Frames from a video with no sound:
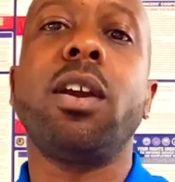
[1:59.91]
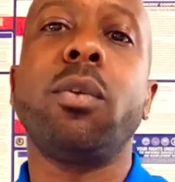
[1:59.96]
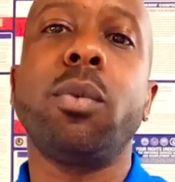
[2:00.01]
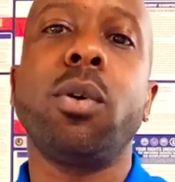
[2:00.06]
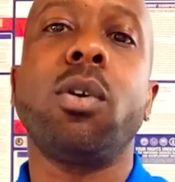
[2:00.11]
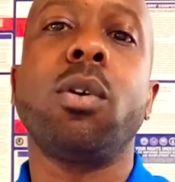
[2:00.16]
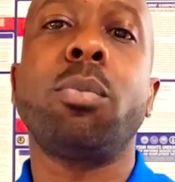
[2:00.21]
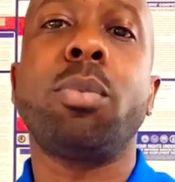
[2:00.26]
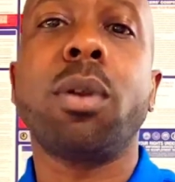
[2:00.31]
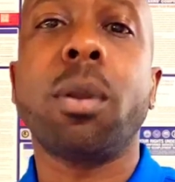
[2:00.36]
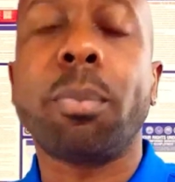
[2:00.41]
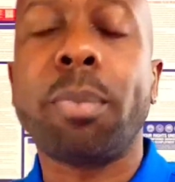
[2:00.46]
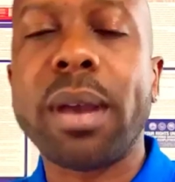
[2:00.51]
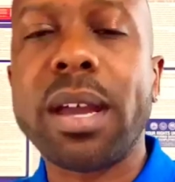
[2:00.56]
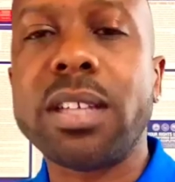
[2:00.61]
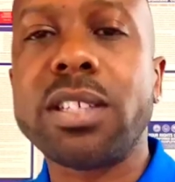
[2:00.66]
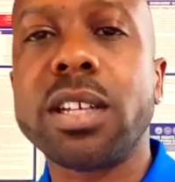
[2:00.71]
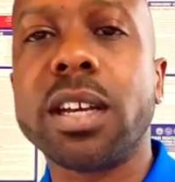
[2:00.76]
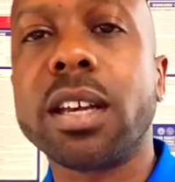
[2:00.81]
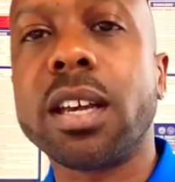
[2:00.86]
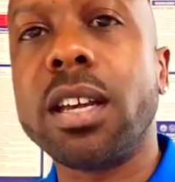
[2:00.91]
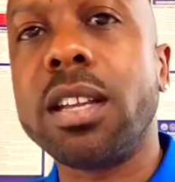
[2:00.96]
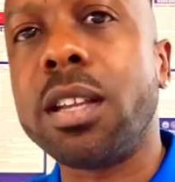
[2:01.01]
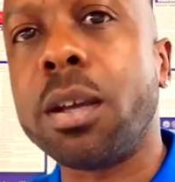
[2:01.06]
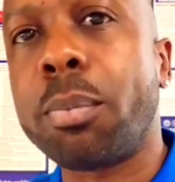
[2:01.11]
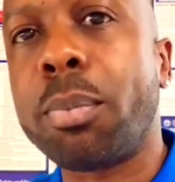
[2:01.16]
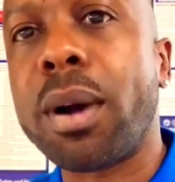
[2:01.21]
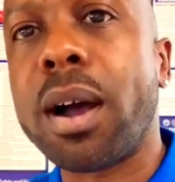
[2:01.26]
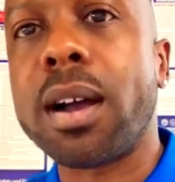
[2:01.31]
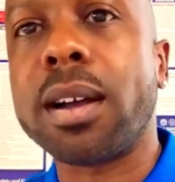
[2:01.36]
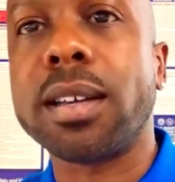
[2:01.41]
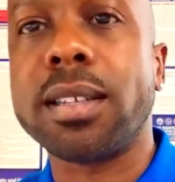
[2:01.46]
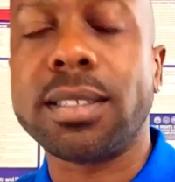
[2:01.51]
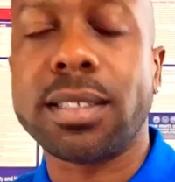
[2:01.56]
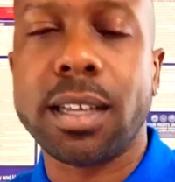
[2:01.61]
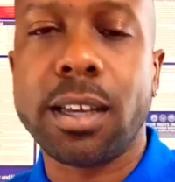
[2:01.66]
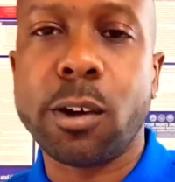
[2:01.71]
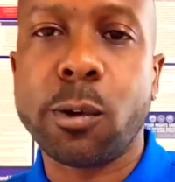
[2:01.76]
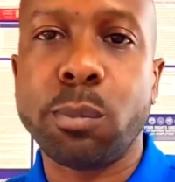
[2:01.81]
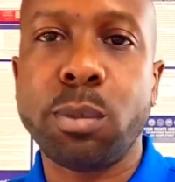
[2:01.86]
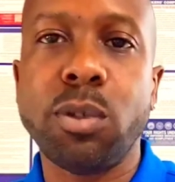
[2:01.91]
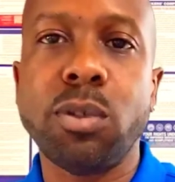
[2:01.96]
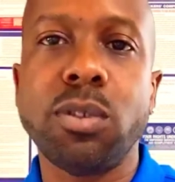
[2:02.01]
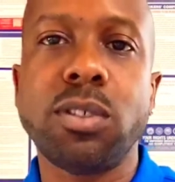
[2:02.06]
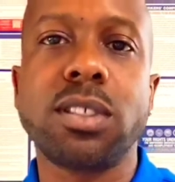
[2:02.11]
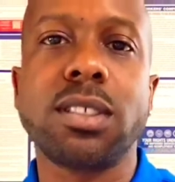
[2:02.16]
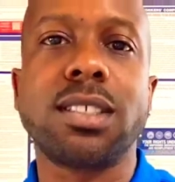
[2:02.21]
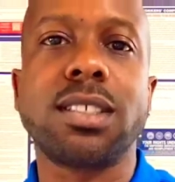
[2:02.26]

and we're going to put a paycheck in your pocket to help you